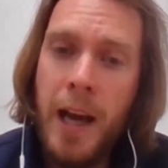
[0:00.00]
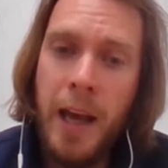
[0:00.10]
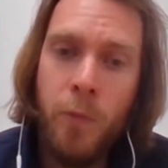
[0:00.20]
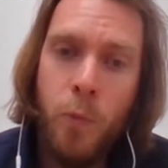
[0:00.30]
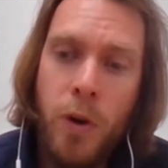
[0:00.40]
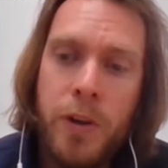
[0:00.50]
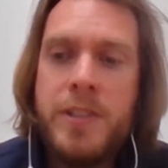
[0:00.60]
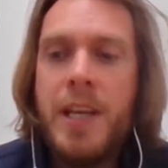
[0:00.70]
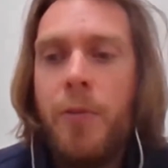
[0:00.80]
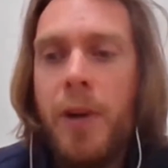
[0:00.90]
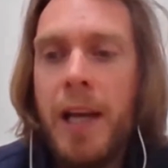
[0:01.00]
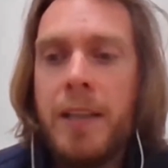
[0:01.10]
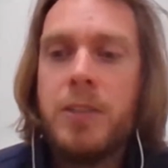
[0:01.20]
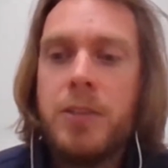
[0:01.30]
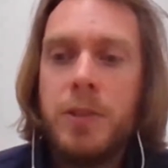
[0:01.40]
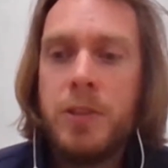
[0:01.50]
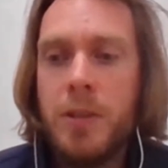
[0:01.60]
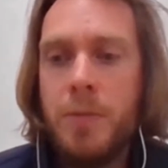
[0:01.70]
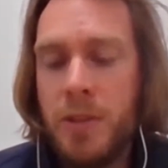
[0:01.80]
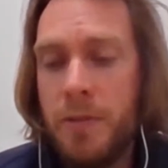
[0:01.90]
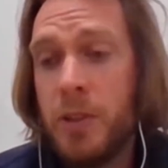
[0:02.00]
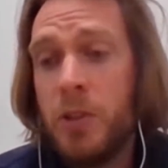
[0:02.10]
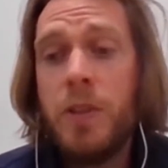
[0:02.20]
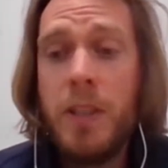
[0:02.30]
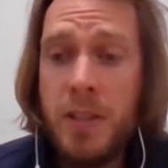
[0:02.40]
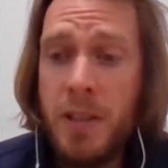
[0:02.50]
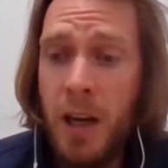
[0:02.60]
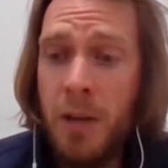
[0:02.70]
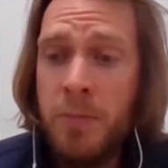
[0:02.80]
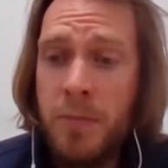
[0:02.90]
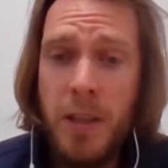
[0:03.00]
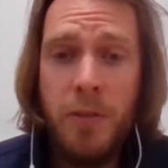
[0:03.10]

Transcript: And what does that relate to in terms of, in 2 years' time,